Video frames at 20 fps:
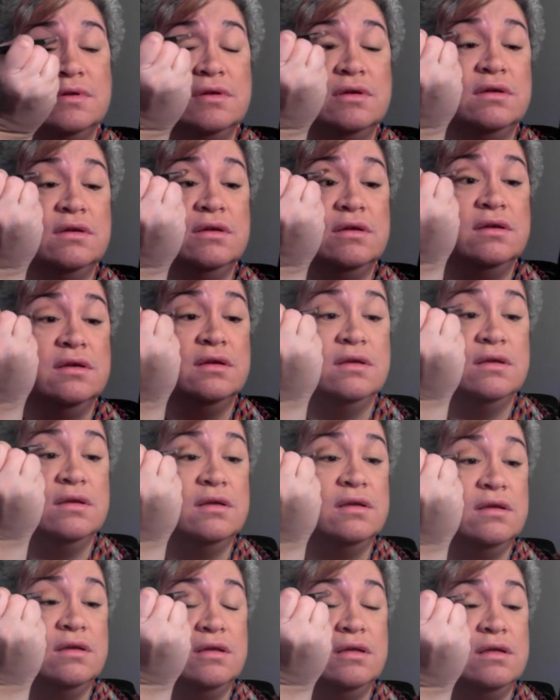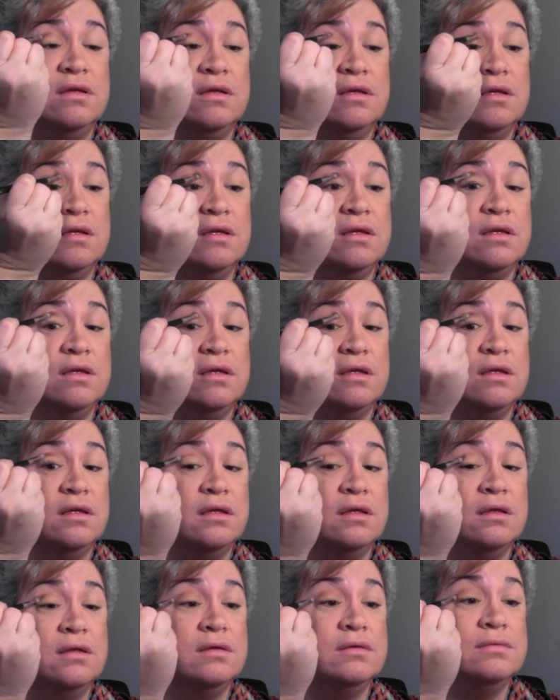
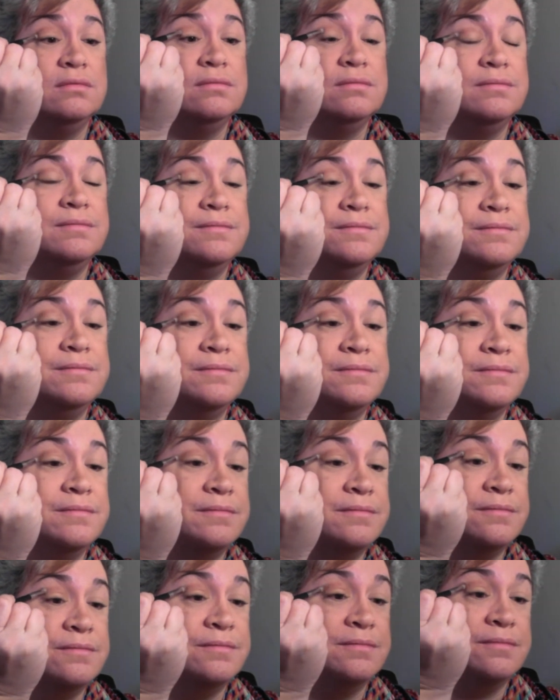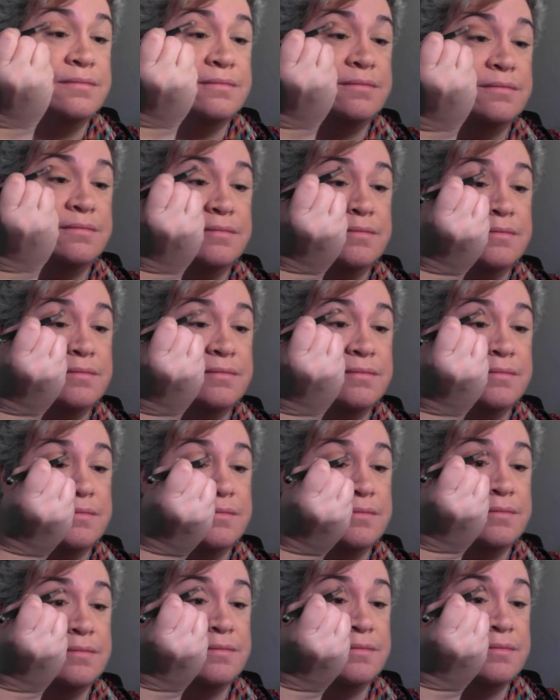
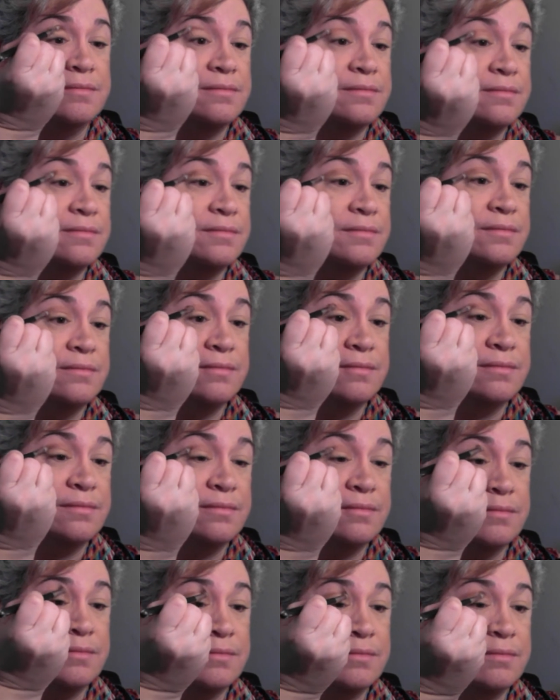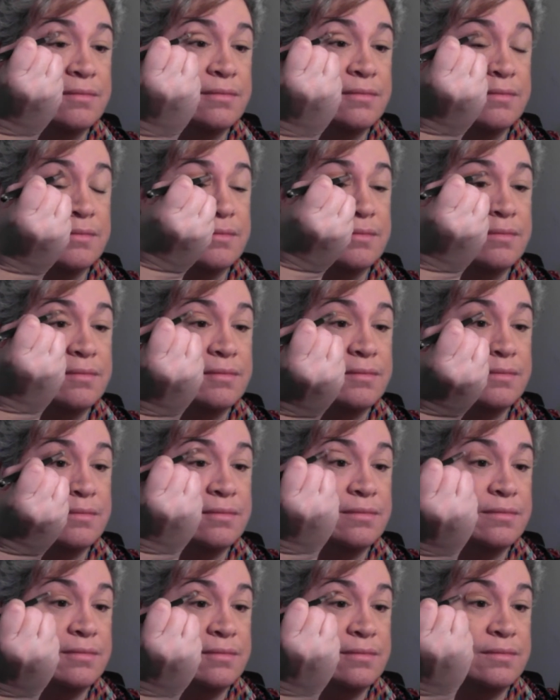
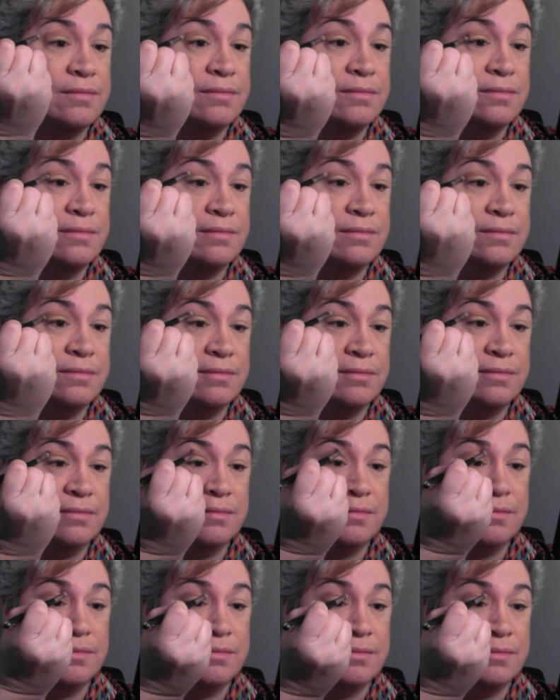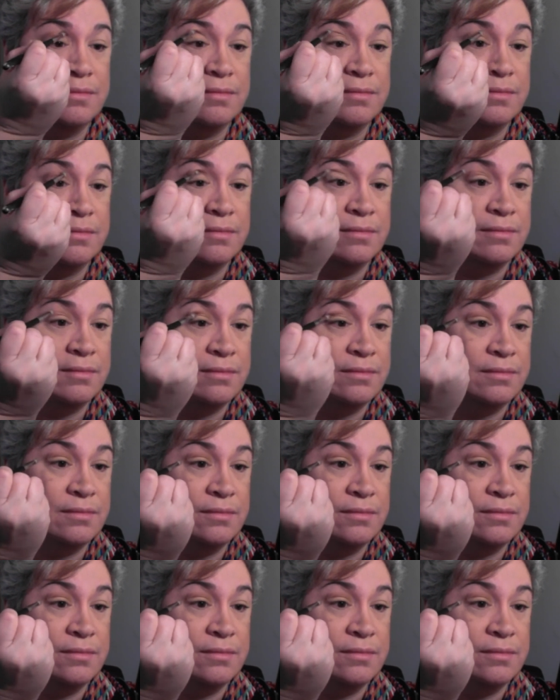(no one is talking)